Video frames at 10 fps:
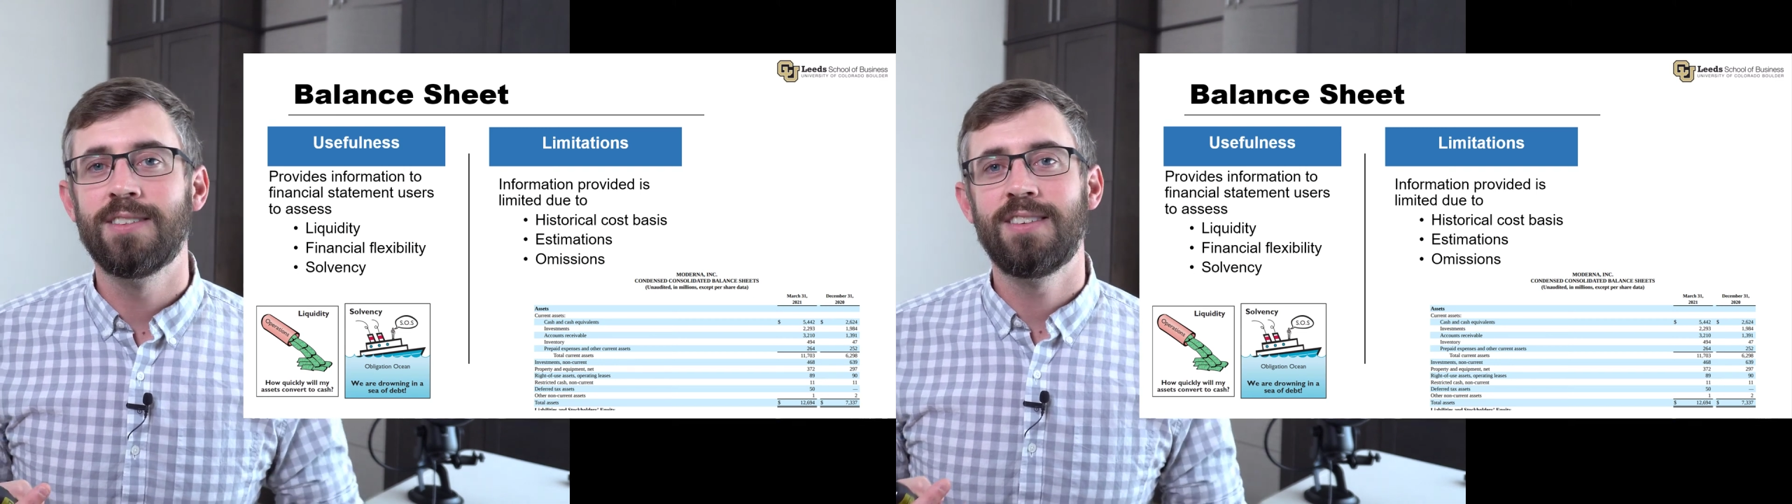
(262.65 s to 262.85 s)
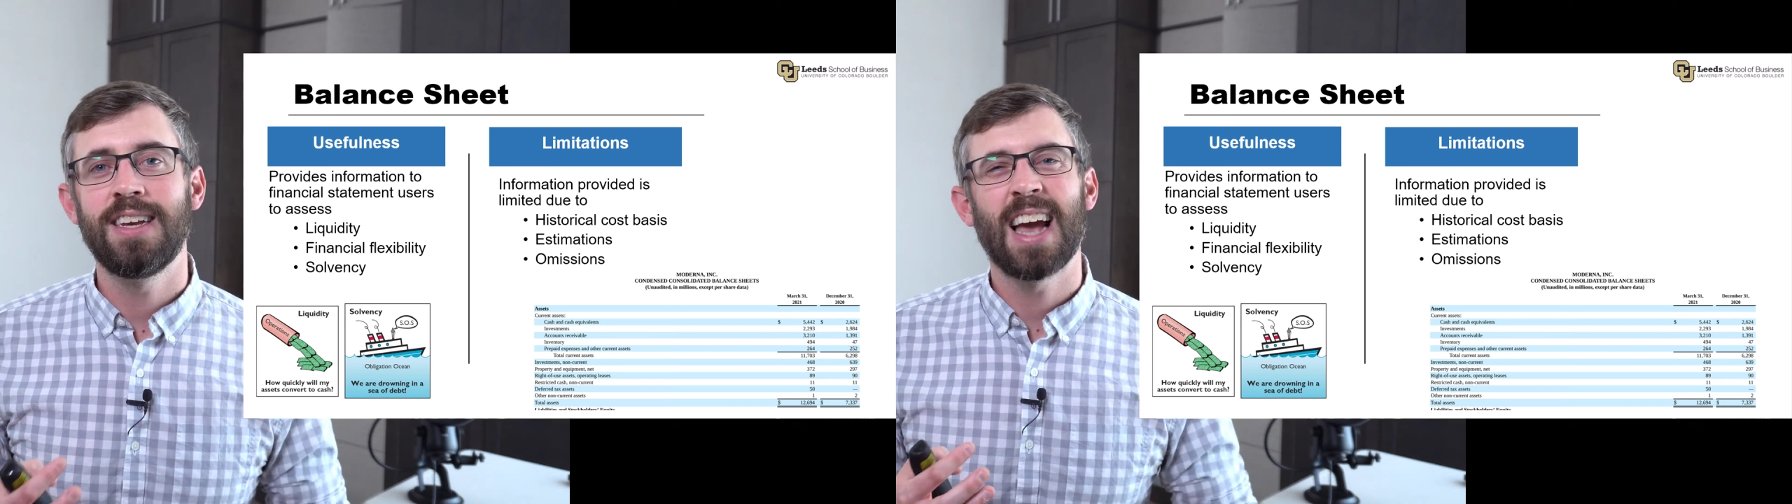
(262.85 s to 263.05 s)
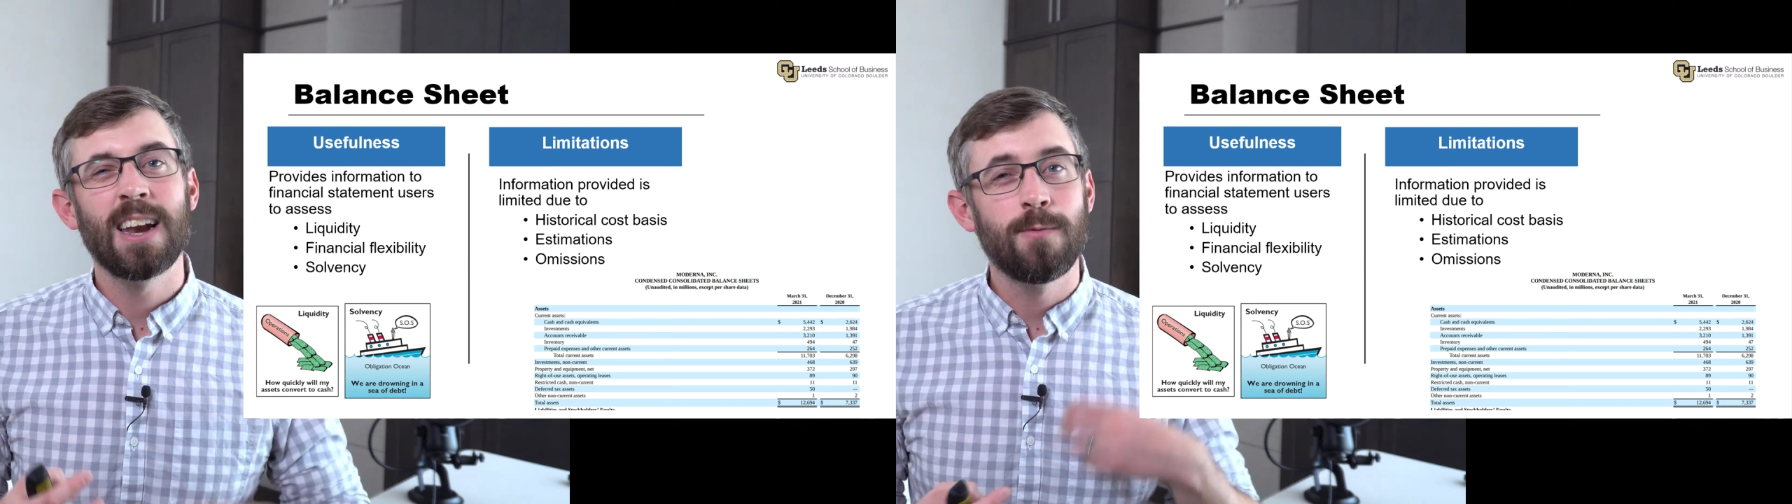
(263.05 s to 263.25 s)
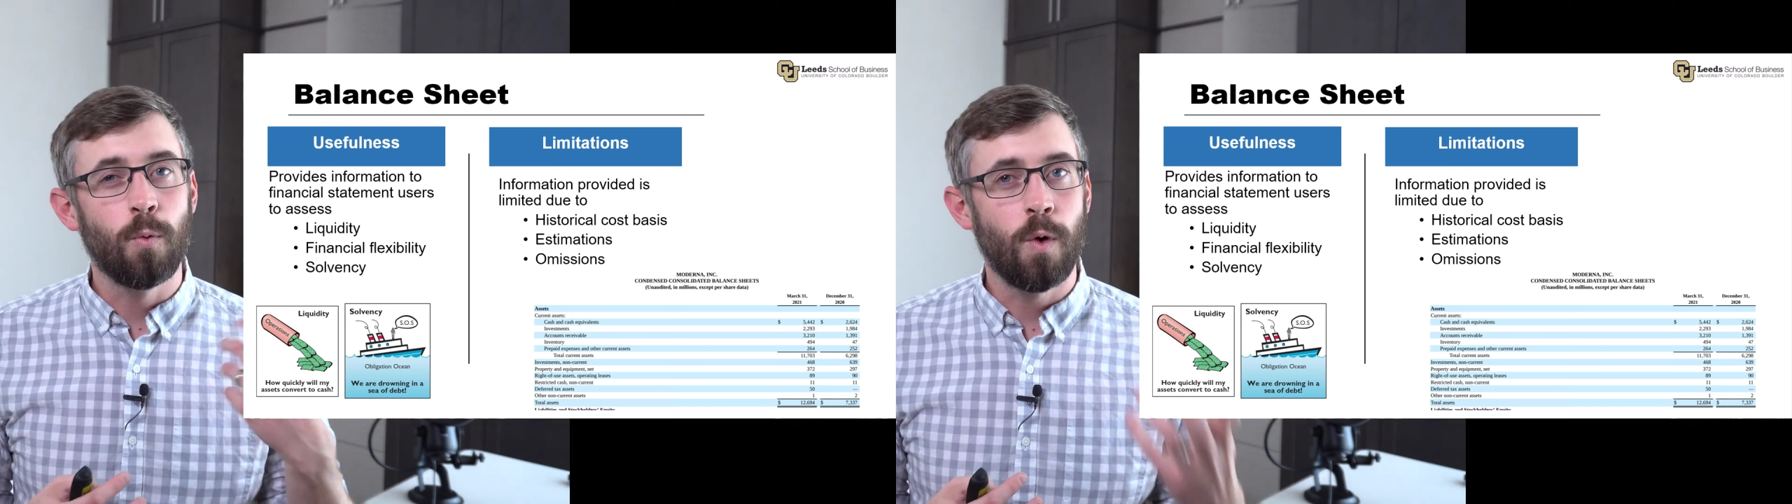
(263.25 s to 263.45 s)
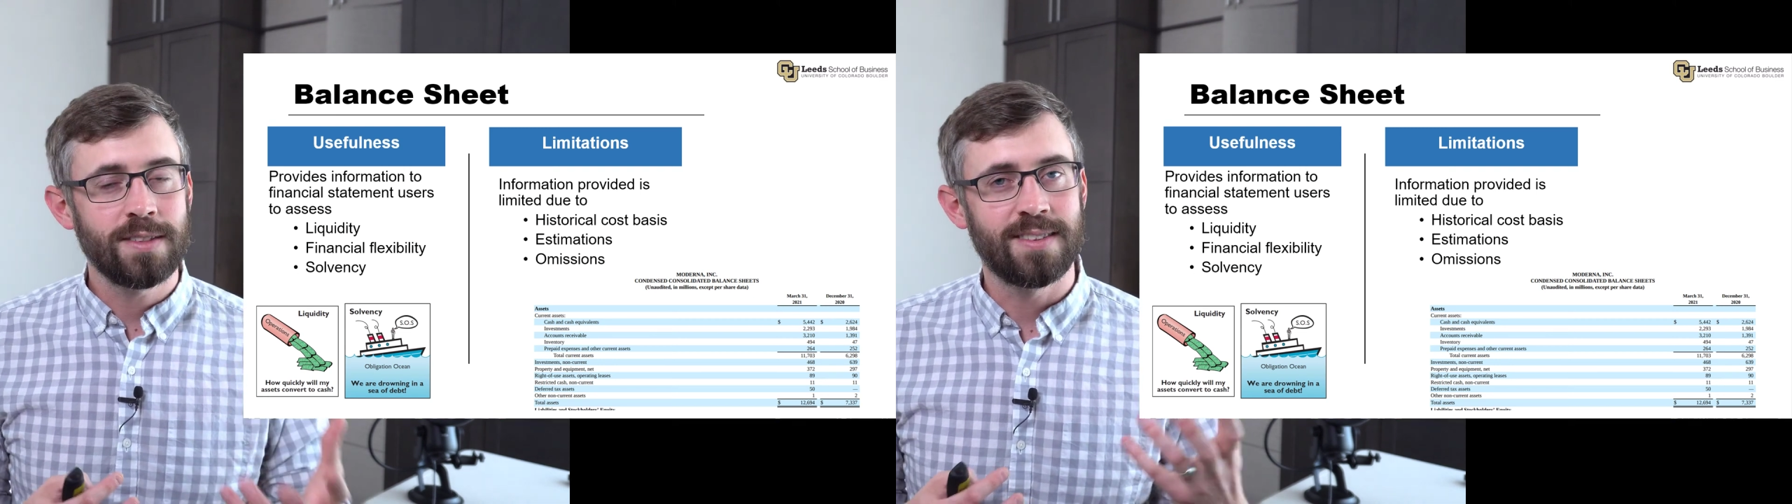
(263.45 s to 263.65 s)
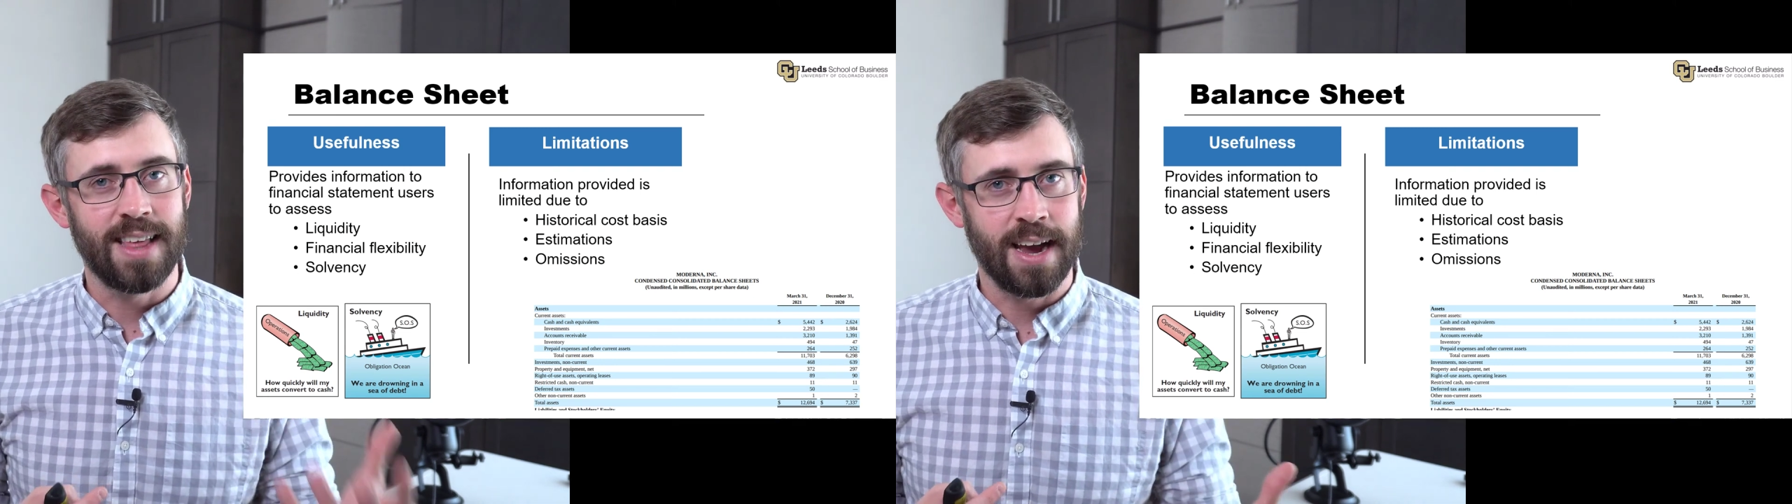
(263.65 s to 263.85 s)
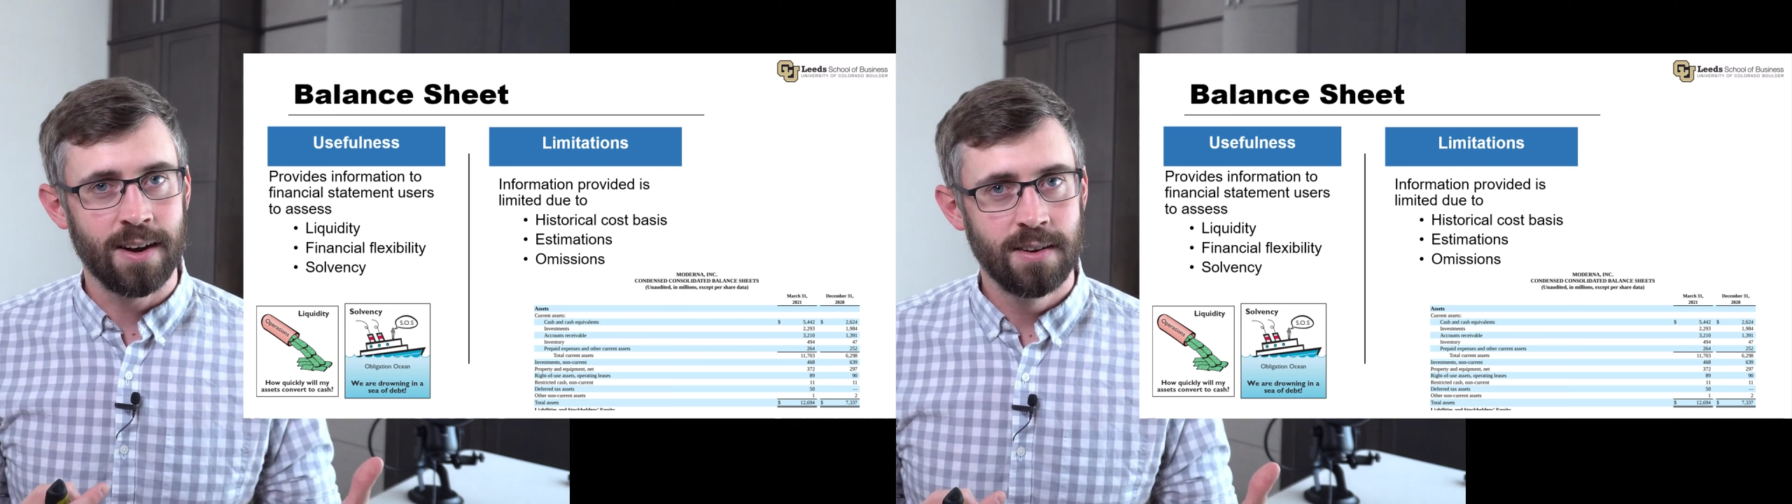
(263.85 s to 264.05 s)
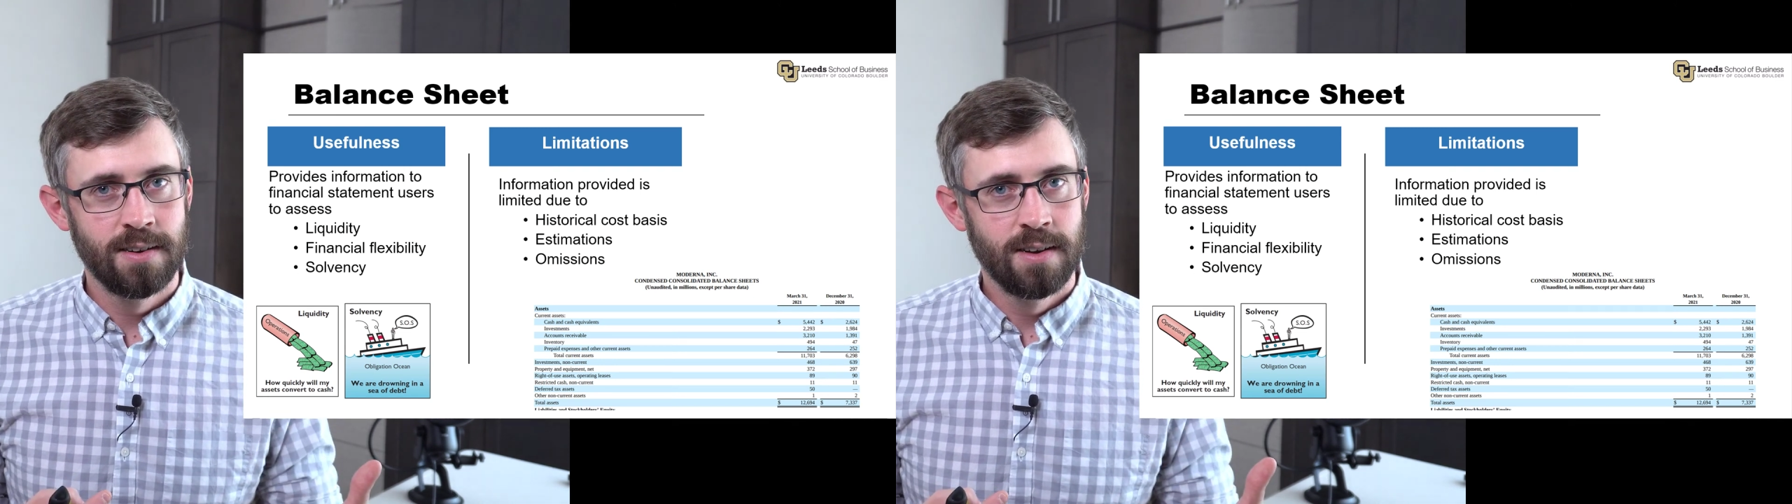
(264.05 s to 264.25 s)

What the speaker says: see kind of what's there,